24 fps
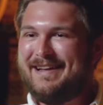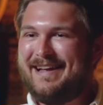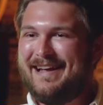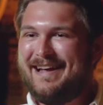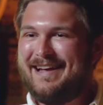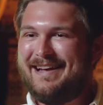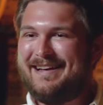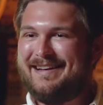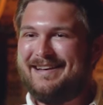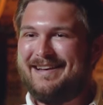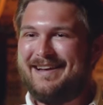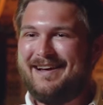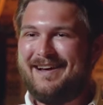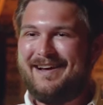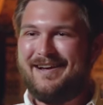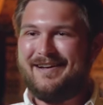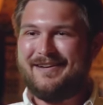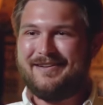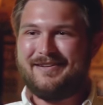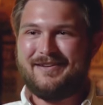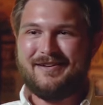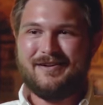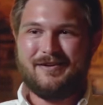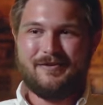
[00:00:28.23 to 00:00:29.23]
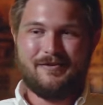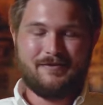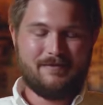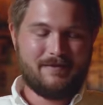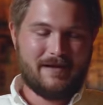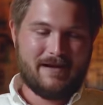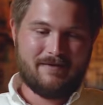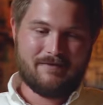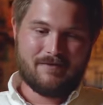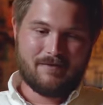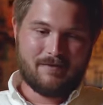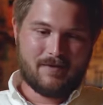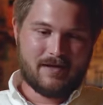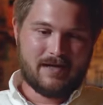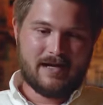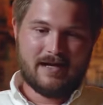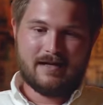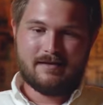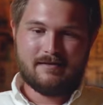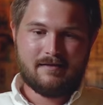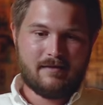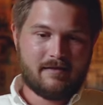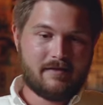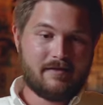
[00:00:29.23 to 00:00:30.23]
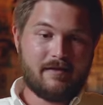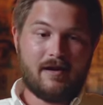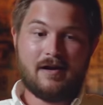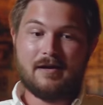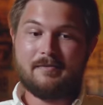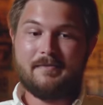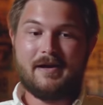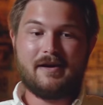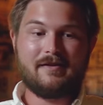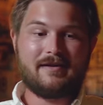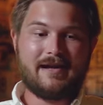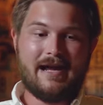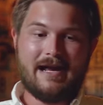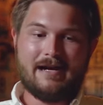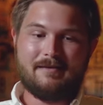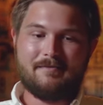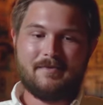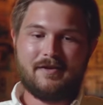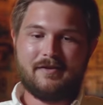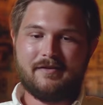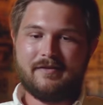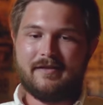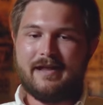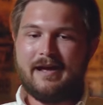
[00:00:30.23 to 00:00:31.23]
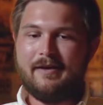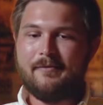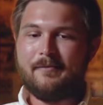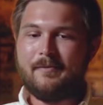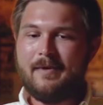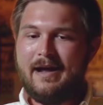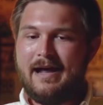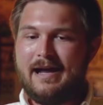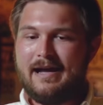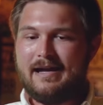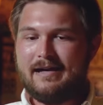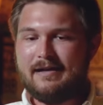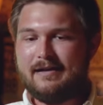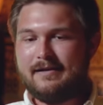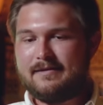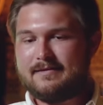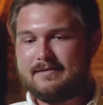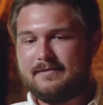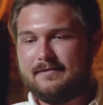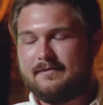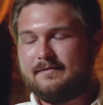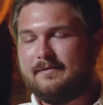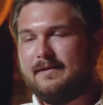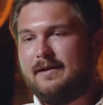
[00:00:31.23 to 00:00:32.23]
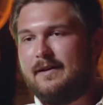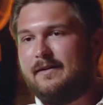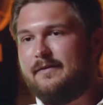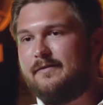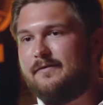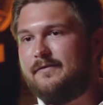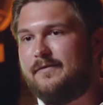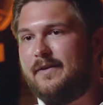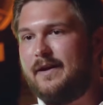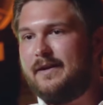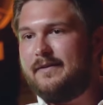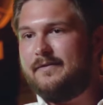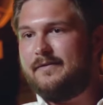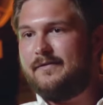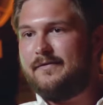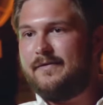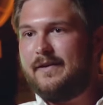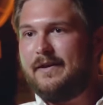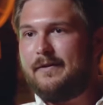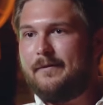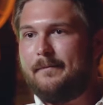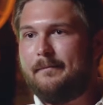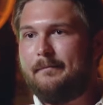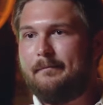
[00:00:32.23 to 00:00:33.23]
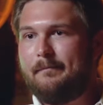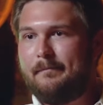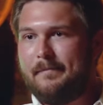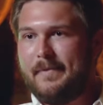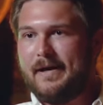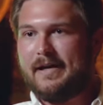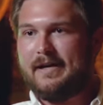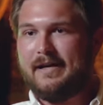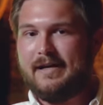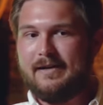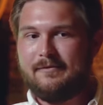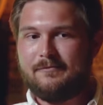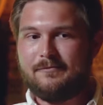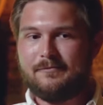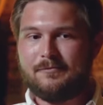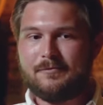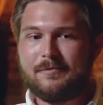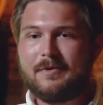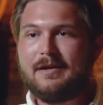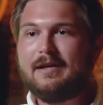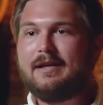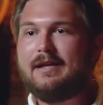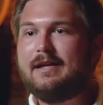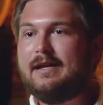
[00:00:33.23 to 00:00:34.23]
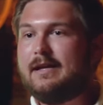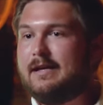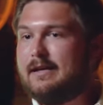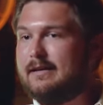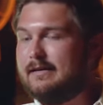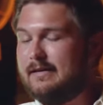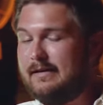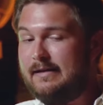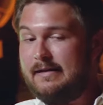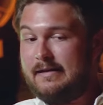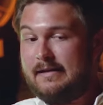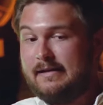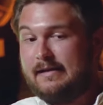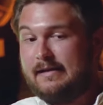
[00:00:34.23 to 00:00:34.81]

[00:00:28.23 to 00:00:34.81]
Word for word: and uh, you know everyone had thought about Cannonball in that way, and as a fun film. But it really,